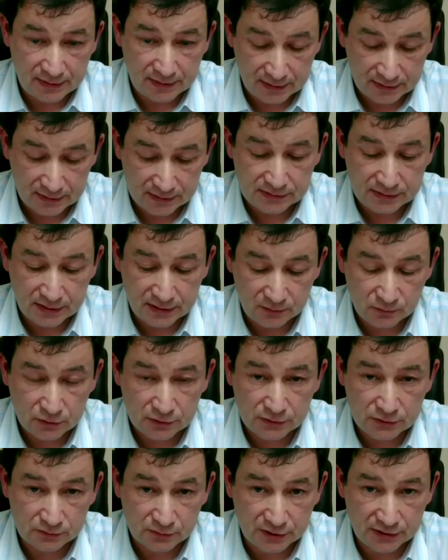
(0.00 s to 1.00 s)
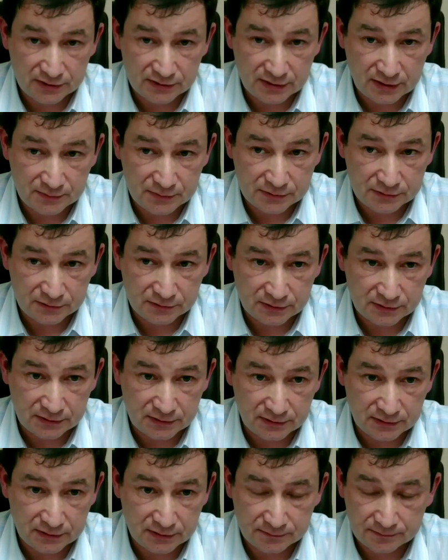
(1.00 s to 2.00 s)
and I want to make it absolutely
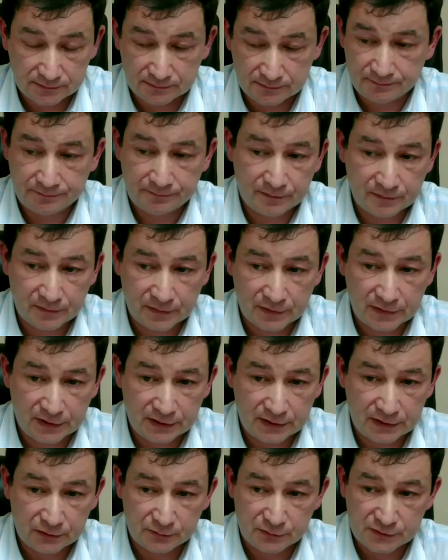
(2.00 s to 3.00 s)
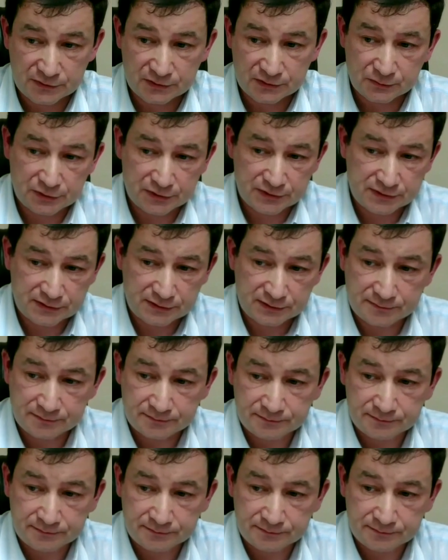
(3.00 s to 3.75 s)
clear. Thank you, Mr. President.